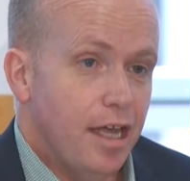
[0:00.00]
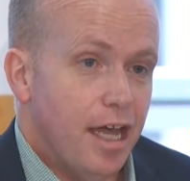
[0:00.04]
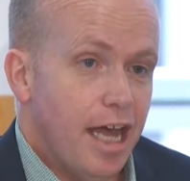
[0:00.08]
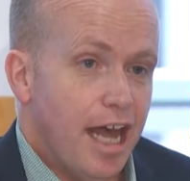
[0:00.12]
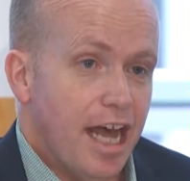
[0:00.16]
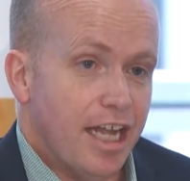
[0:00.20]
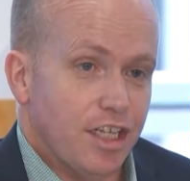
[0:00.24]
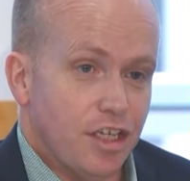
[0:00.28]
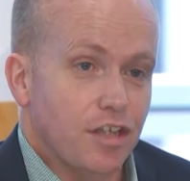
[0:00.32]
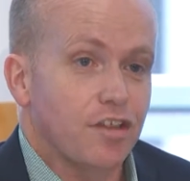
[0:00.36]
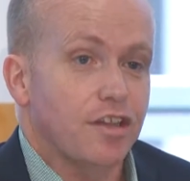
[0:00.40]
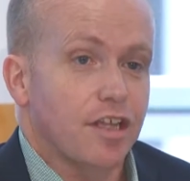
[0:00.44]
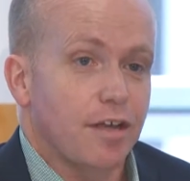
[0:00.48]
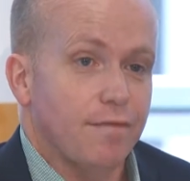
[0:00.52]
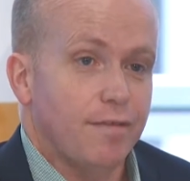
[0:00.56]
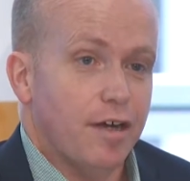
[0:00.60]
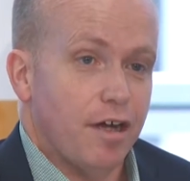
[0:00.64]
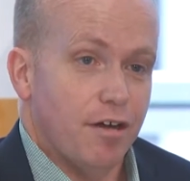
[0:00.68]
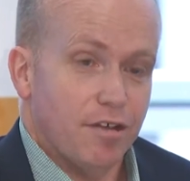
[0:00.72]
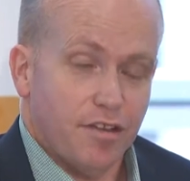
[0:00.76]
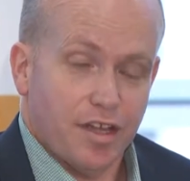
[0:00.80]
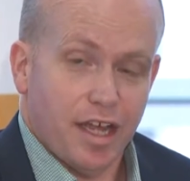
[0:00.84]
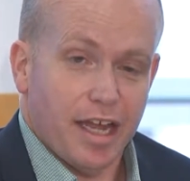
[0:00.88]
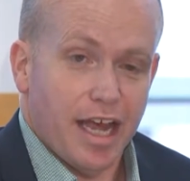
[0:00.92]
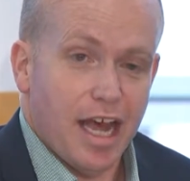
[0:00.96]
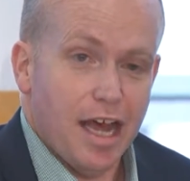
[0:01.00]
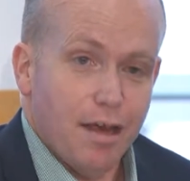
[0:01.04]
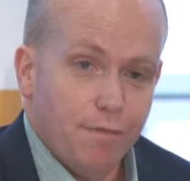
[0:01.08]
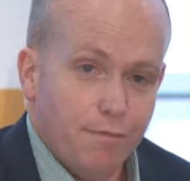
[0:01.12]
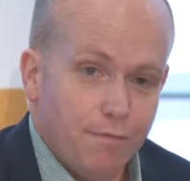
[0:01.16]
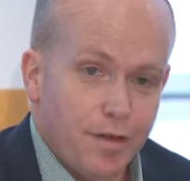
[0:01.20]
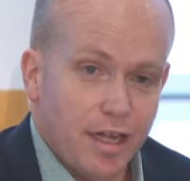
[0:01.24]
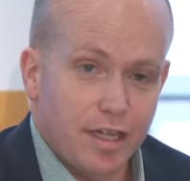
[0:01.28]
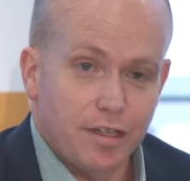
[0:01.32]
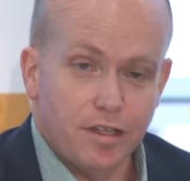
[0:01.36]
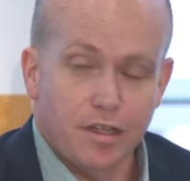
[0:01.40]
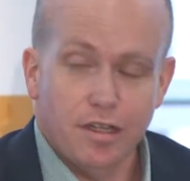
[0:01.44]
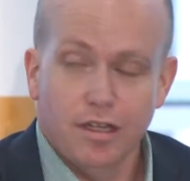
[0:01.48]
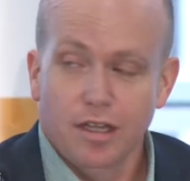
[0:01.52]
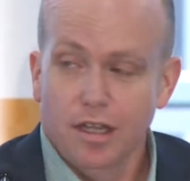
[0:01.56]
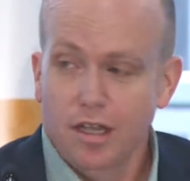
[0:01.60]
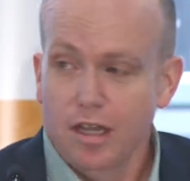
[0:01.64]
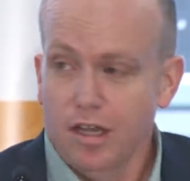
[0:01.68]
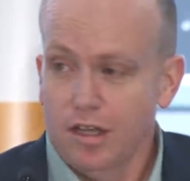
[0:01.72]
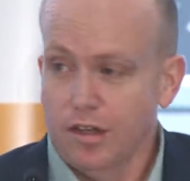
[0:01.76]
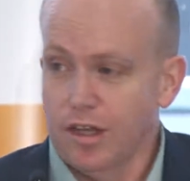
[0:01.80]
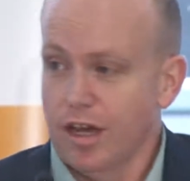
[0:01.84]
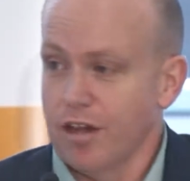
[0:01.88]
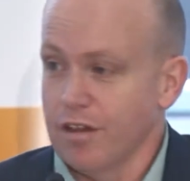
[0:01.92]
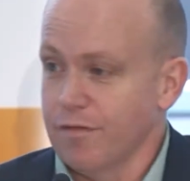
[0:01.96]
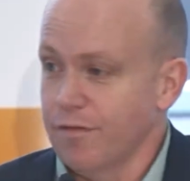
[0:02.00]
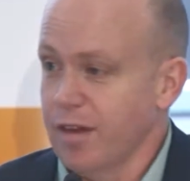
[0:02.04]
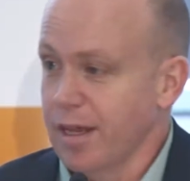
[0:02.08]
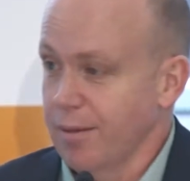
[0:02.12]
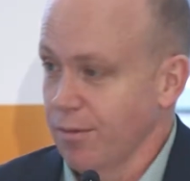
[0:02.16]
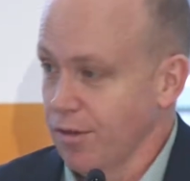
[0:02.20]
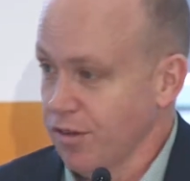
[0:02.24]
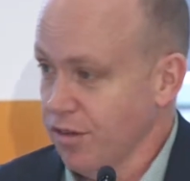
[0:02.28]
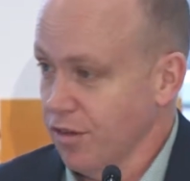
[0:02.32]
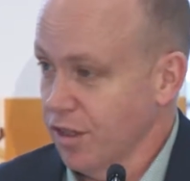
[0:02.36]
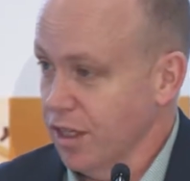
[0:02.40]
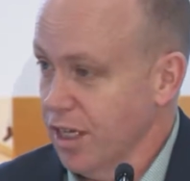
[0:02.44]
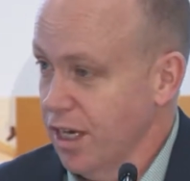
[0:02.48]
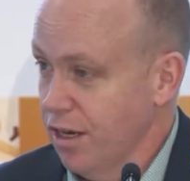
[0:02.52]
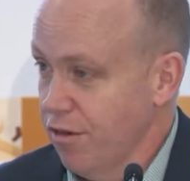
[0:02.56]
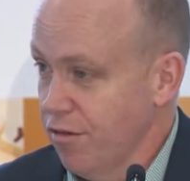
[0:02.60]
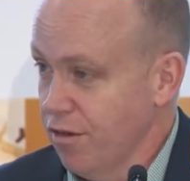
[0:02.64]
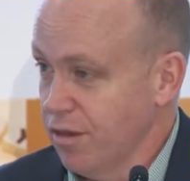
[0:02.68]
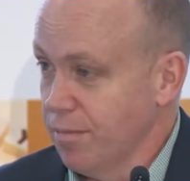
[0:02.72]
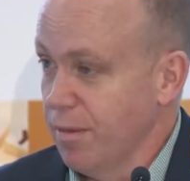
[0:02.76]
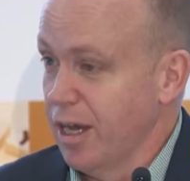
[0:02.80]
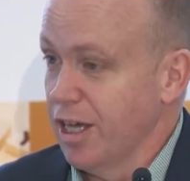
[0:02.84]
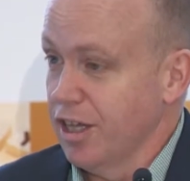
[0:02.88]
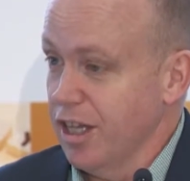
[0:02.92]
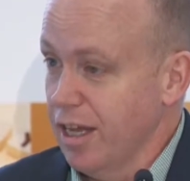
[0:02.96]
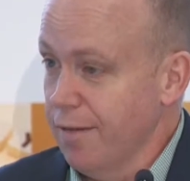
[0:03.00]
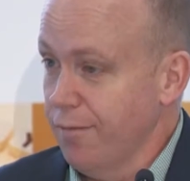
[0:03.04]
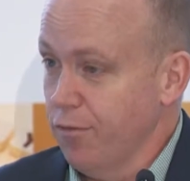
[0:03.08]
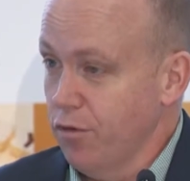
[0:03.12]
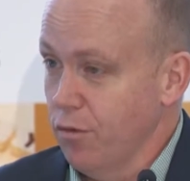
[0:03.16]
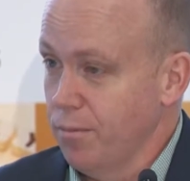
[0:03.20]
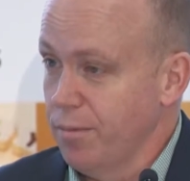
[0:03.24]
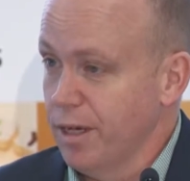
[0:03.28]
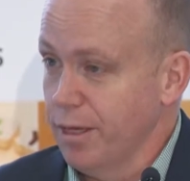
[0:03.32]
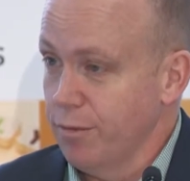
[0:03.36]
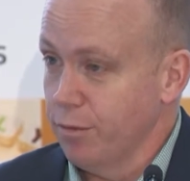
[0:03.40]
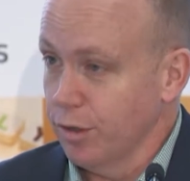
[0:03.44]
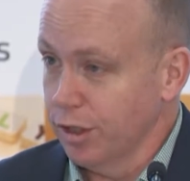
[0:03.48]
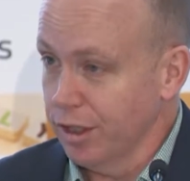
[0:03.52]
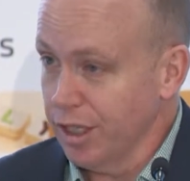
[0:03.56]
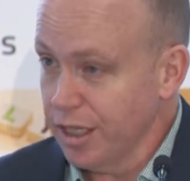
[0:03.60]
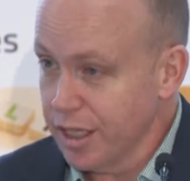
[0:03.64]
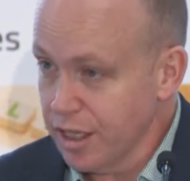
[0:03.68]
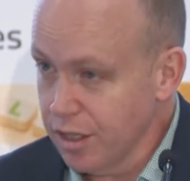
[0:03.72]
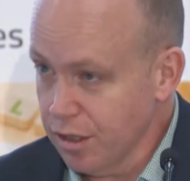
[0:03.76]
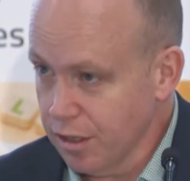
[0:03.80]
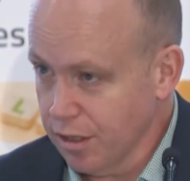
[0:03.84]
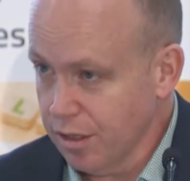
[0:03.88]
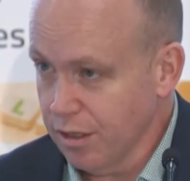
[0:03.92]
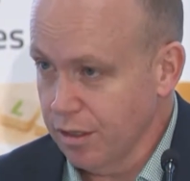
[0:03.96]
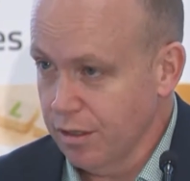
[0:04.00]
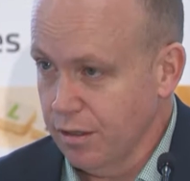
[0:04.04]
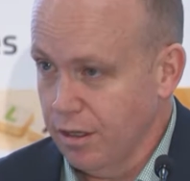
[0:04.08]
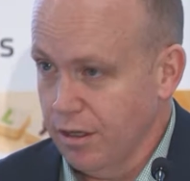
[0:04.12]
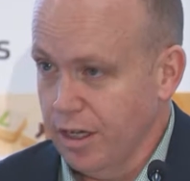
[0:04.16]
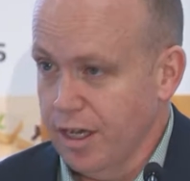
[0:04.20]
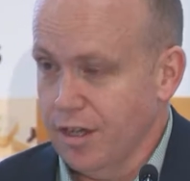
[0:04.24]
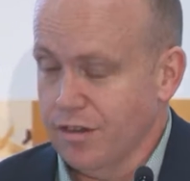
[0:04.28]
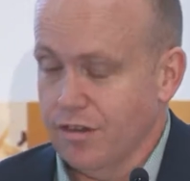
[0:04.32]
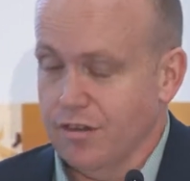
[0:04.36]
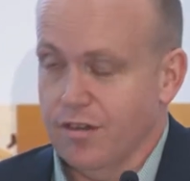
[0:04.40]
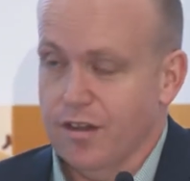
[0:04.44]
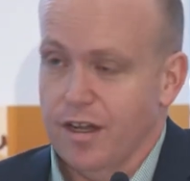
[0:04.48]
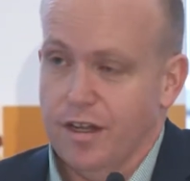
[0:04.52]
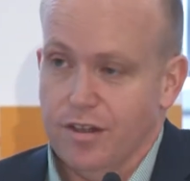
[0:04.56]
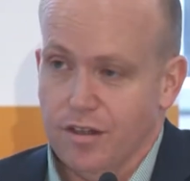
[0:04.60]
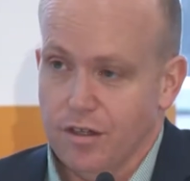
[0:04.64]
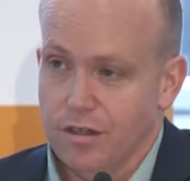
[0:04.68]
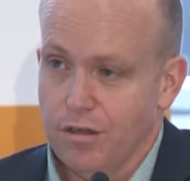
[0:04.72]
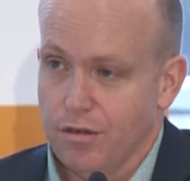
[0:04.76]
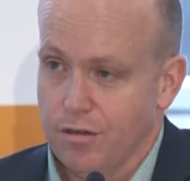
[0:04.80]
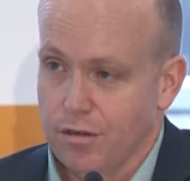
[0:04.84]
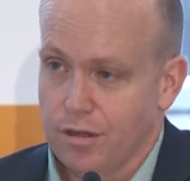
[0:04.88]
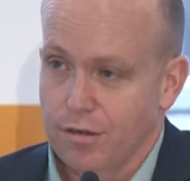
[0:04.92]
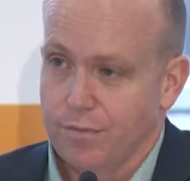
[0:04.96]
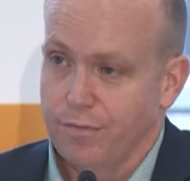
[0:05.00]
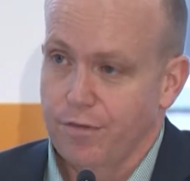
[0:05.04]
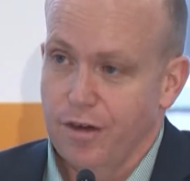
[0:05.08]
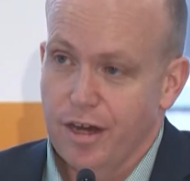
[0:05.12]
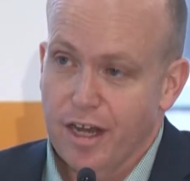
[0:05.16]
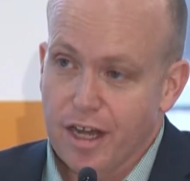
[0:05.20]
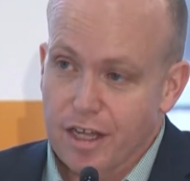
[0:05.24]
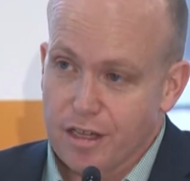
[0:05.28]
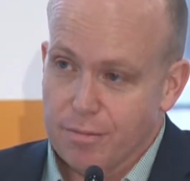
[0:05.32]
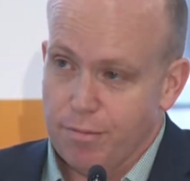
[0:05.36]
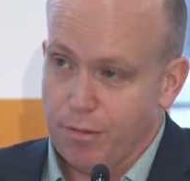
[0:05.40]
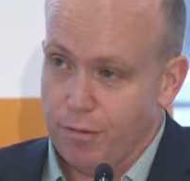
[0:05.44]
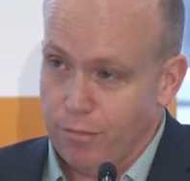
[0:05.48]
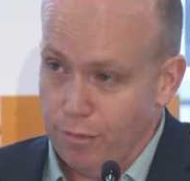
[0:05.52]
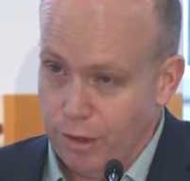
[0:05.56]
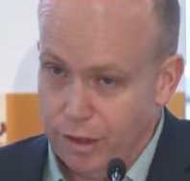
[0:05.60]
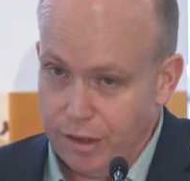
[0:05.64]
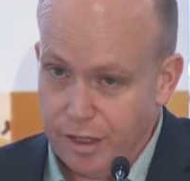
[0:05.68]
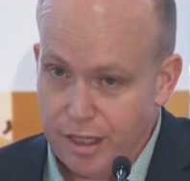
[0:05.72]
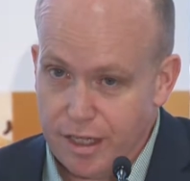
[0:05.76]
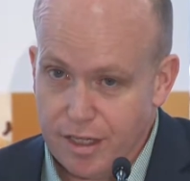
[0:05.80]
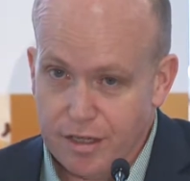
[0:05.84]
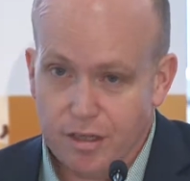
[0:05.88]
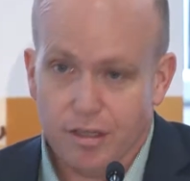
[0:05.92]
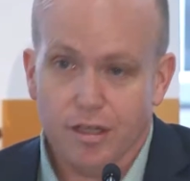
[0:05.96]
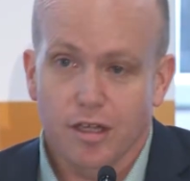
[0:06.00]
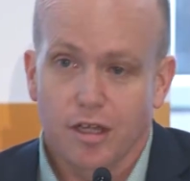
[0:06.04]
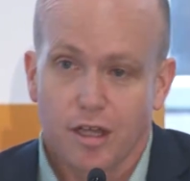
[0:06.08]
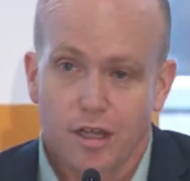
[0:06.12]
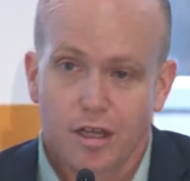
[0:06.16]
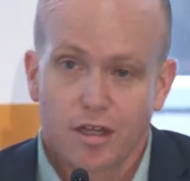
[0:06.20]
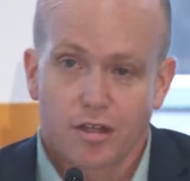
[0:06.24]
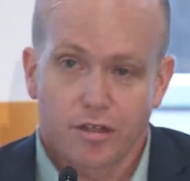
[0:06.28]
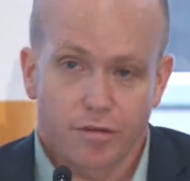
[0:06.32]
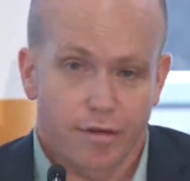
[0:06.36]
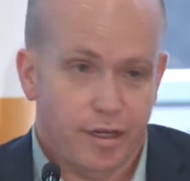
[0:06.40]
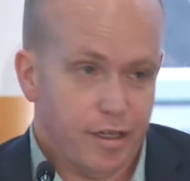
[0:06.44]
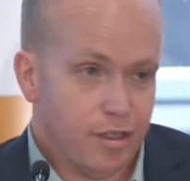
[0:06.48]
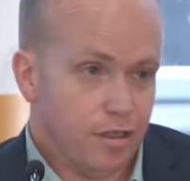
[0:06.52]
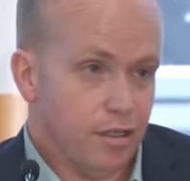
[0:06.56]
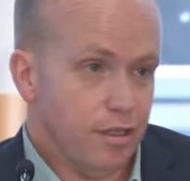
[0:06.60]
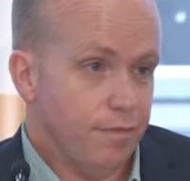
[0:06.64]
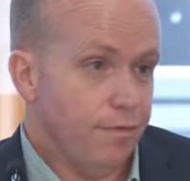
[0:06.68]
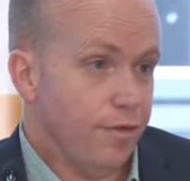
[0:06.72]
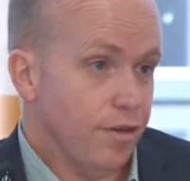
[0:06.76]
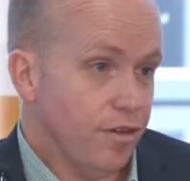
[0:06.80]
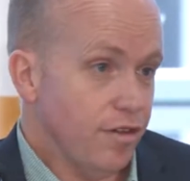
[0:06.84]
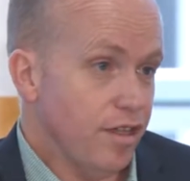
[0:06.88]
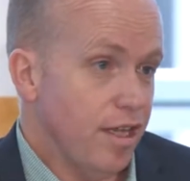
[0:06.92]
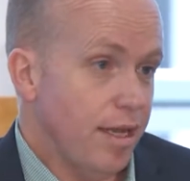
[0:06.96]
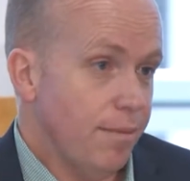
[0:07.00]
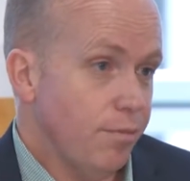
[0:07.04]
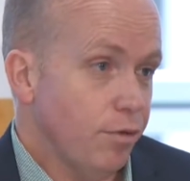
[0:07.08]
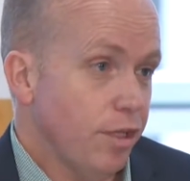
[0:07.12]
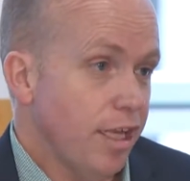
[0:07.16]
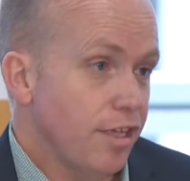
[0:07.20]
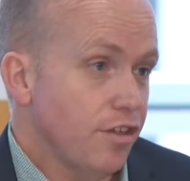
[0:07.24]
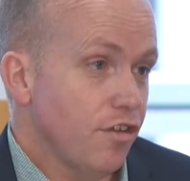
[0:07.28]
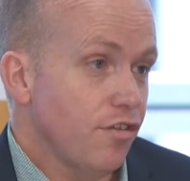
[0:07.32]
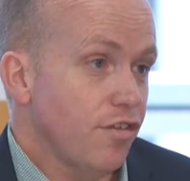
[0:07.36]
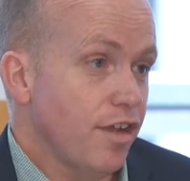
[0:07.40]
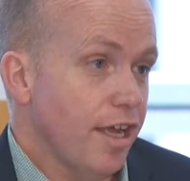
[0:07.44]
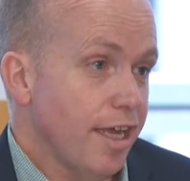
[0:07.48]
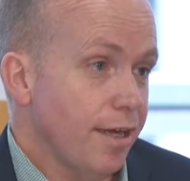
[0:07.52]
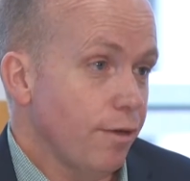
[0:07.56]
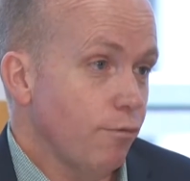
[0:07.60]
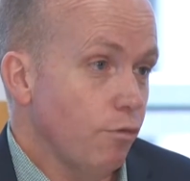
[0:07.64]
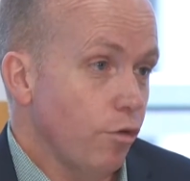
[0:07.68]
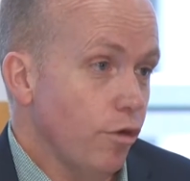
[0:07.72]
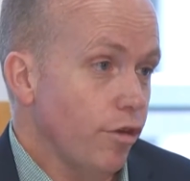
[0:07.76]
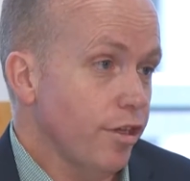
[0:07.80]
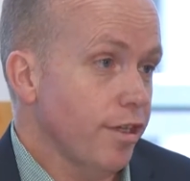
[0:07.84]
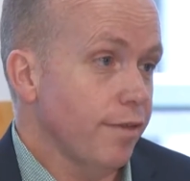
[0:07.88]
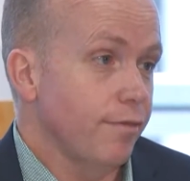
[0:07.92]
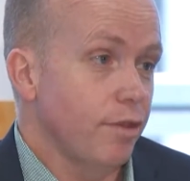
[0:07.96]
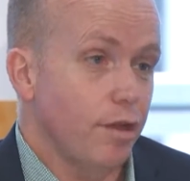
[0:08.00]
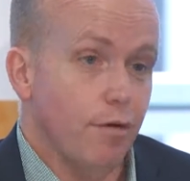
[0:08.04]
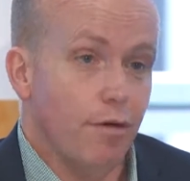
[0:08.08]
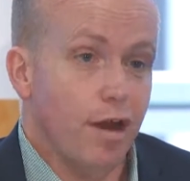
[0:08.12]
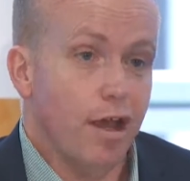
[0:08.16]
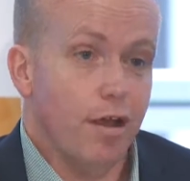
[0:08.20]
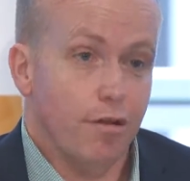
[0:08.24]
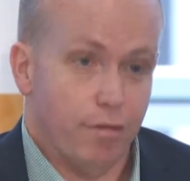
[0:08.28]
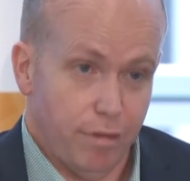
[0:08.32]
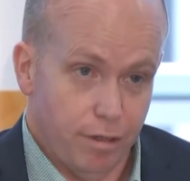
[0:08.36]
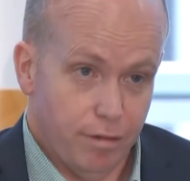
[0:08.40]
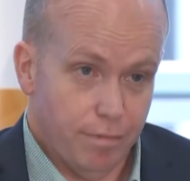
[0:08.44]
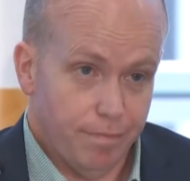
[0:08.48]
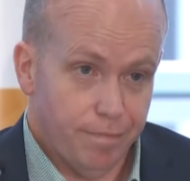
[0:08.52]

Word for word: And insofar as they are funded, those families and carers may therefore be released, I hesitate to use the phrase, but released to actually, for example, undertake work of their own,